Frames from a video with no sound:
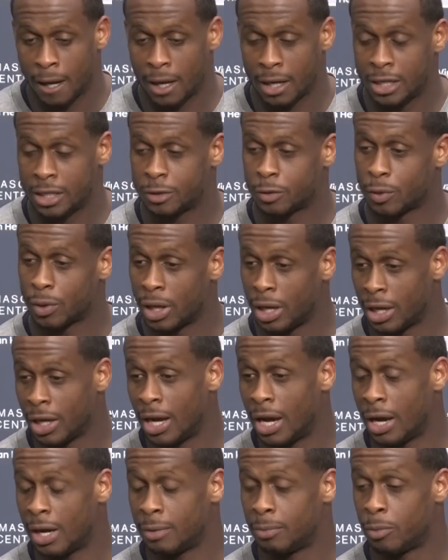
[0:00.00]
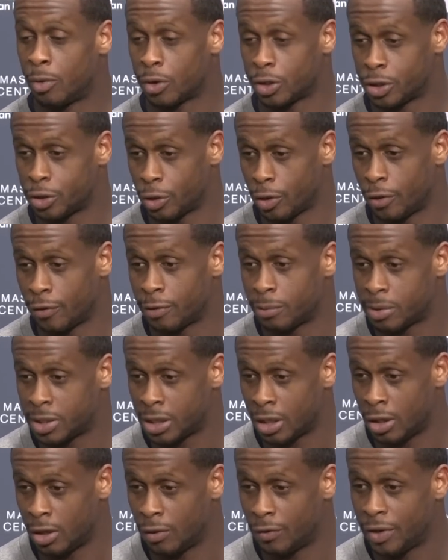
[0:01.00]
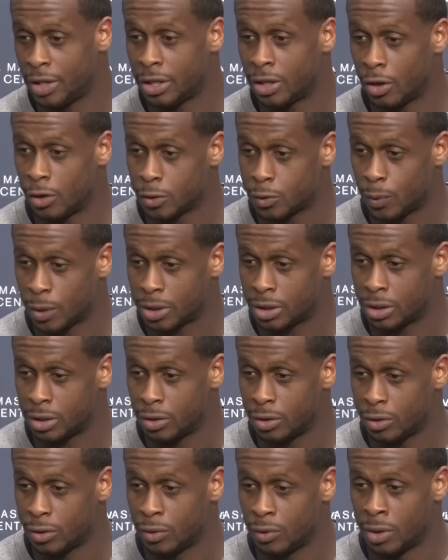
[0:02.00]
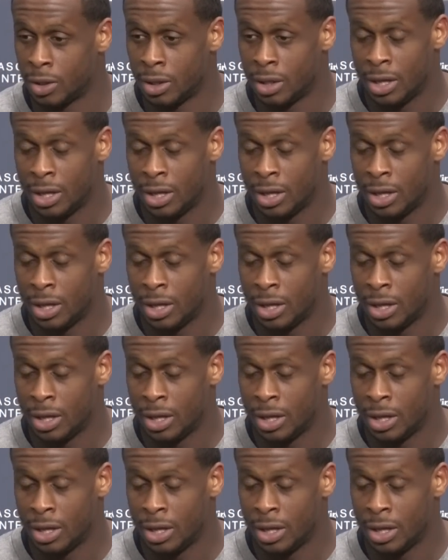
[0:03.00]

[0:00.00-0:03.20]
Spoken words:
He's a lot more sure of himself. He knows what to do.